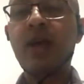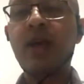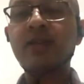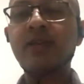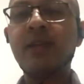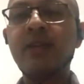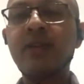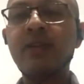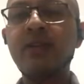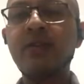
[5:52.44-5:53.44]
As
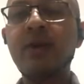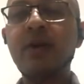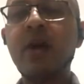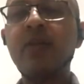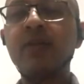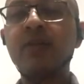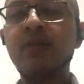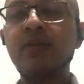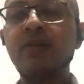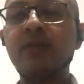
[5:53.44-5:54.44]
stated in Srimad
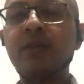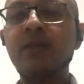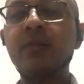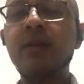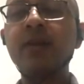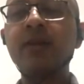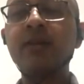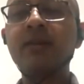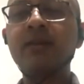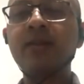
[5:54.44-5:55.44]
Bhagavatam, men
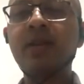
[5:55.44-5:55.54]
in this